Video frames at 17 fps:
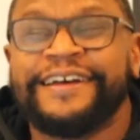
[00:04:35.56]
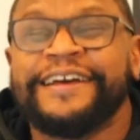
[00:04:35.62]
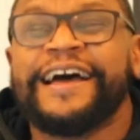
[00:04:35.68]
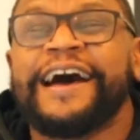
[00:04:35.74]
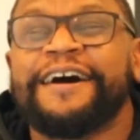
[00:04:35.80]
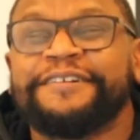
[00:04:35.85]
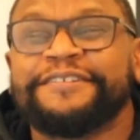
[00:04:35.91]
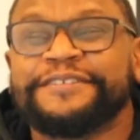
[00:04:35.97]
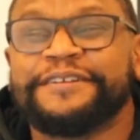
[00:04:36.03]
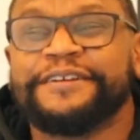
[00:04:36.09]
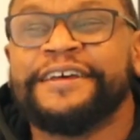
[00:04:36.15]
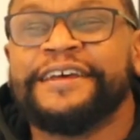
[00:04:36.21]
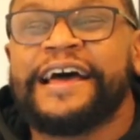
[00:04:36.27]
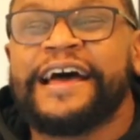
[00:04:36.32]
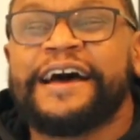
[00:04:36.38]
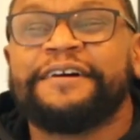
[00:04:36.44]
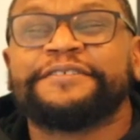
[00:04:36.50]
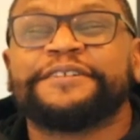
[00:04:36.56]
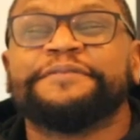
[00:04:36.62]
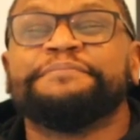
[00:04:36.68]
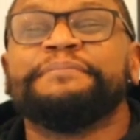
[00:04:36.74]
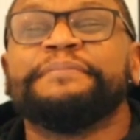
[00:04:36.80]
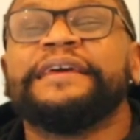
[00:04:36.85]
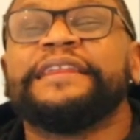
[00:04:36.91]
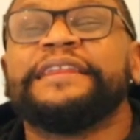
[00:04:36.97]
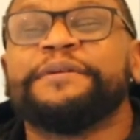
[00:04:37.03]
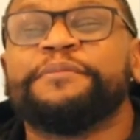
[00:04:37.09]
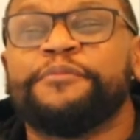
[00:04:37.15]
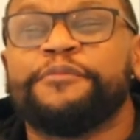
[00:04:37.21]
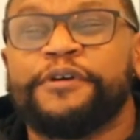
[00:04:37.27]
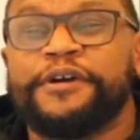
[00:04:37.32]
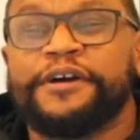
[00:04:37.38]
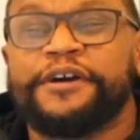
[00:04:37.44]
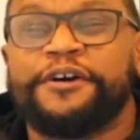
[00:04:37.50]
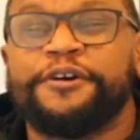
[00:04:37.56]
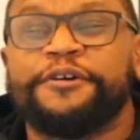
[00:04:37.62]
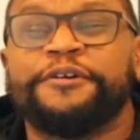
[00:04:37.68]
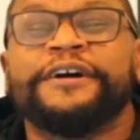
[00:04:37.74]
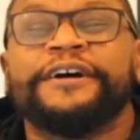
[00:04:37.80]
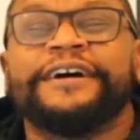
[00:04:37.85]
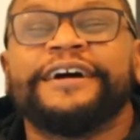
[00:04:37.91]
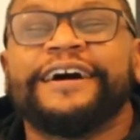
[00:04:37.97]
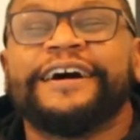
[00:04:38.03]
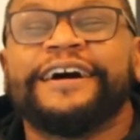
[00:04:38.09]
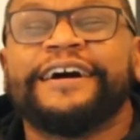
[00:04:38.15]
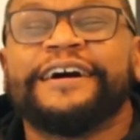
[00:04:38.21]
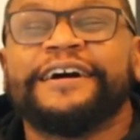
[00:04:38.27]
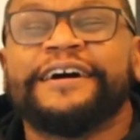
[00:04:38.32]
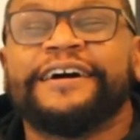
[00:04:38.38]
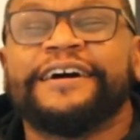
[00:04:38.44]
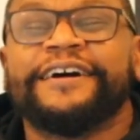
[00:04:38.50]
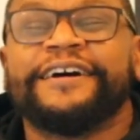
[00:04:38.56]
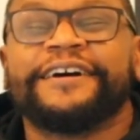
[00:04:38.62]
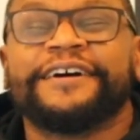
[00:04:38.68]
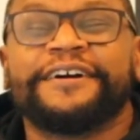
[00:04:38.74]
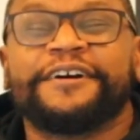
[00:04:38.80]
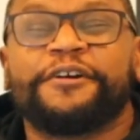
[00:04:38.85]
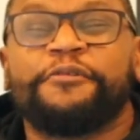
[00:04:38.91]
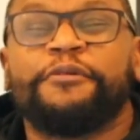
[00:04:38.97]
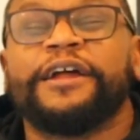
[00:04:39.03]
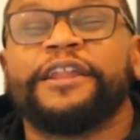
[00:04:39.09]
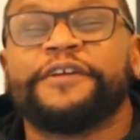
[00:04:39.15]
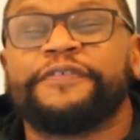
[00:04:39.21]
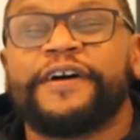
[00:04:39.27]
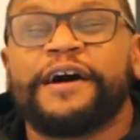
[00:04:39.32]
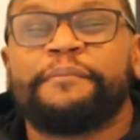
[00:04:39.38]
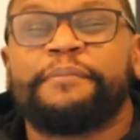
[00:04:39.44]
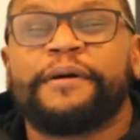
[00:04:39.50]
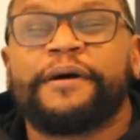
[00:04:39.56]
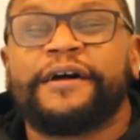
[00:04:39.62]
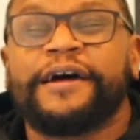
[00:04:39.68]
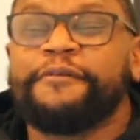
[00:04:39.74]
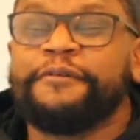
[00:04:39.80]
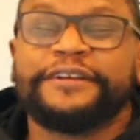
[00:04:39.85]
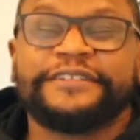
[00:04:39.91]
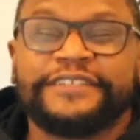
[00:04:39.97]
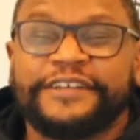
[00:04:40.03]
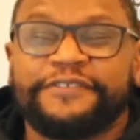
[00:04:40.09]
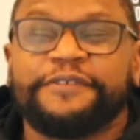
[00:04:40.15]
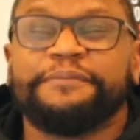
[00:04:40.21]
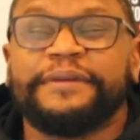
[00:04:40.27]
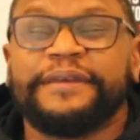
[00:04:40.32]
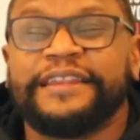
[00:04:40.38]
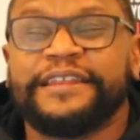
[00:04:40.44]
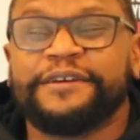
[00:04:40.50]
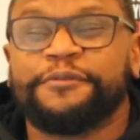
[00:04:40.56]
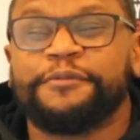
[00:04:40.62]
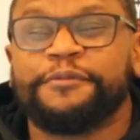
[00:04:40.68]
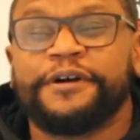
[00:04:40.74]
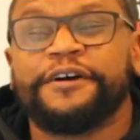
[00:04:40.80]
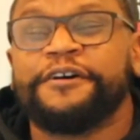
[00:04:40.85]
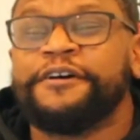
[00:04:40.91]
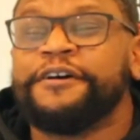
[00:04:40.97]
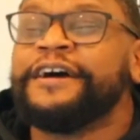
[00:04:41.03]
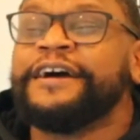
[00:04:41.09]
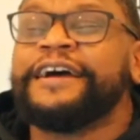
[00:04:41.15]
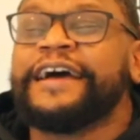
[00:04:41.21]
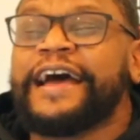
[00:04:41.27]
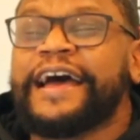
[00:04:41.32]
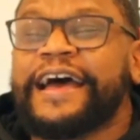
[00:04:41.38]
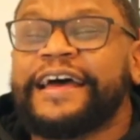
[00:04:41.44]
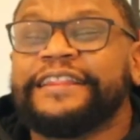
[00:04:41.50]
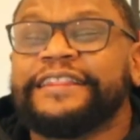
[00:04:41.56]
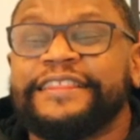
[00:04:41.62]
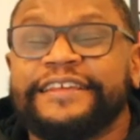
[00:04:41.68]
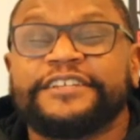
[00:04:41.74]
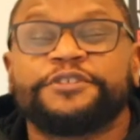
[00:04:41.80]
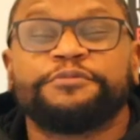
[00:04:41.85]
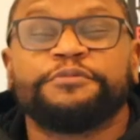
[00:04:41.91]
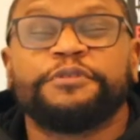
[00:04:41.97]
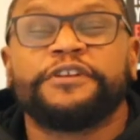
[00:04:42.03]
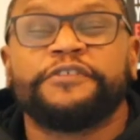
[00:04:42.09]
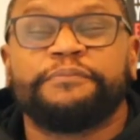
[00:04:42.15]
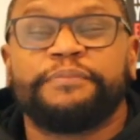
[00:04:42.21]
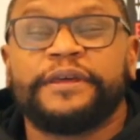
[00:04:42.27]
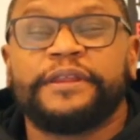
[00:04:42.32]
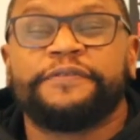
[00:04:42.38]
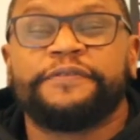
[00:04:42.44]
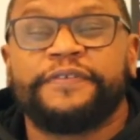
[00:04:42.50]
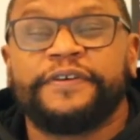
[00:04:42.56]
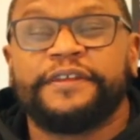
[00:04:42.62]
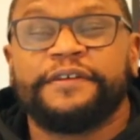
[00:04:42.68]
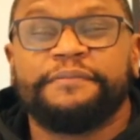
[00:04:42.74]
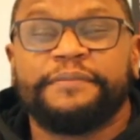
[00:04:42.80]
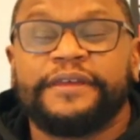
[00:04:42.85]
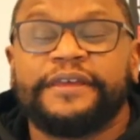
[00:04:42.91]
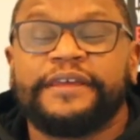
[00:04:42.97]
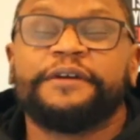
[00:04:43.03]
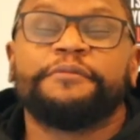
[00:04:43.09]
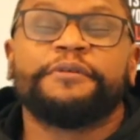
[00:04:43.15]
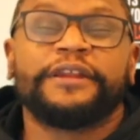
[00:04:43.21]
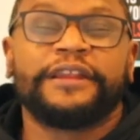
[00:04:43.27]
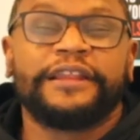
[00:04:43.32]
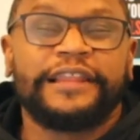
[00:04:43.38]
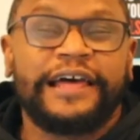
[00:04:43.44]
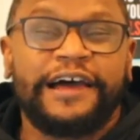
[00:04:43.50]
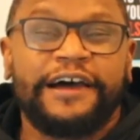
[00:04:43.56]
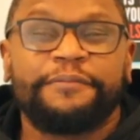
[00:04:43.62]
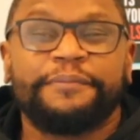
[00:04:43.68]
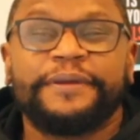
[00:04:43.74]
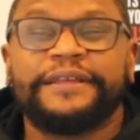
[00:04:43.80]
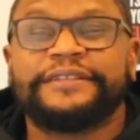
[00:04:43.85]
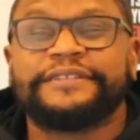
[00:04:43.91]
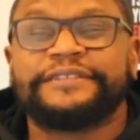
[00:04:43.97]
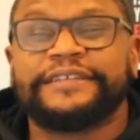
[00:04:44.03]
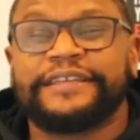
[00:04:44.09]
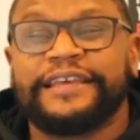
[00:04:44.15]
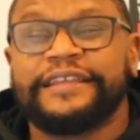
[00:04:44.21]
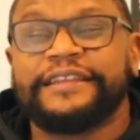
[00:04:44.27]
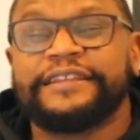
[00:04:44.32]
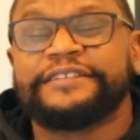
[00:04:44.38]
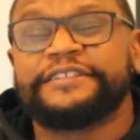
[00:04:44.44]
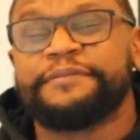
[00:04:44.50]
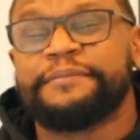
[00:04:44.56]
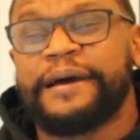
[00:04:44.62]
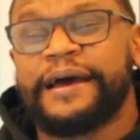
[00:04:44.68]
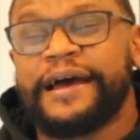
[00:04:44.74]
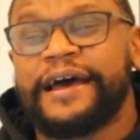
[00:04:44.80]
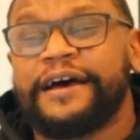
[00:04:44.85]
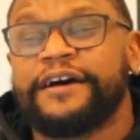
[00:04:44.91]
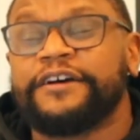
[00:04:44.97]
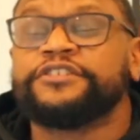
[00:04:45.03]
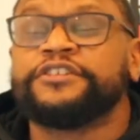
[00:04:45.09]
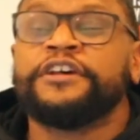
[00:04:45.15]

I was a, I was a medium well uh, qualified buyer. I wasn't even medium well. This would have benefited me. It would have allowed me to get into my house